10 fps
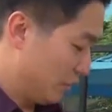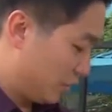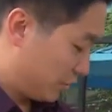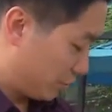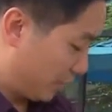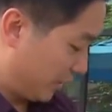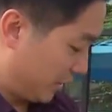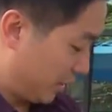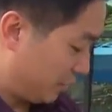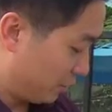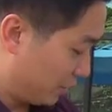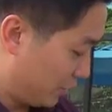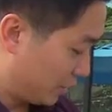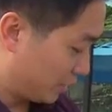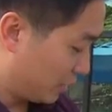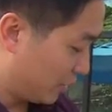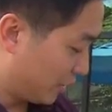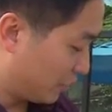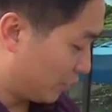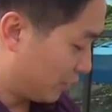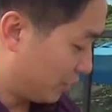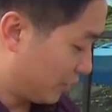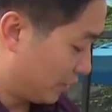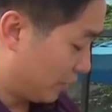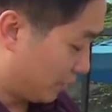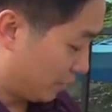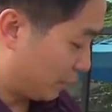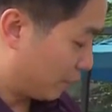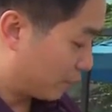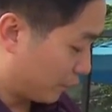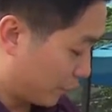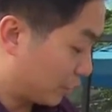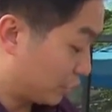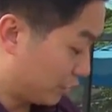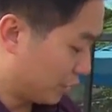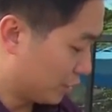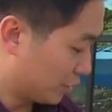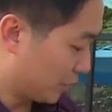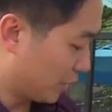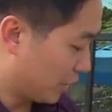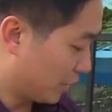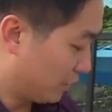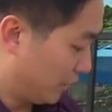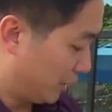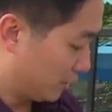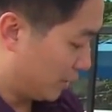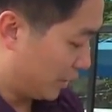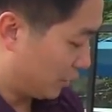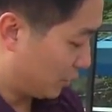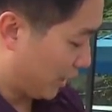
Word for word: So right now you can click one of the, the burner zones we call them and it'll tell you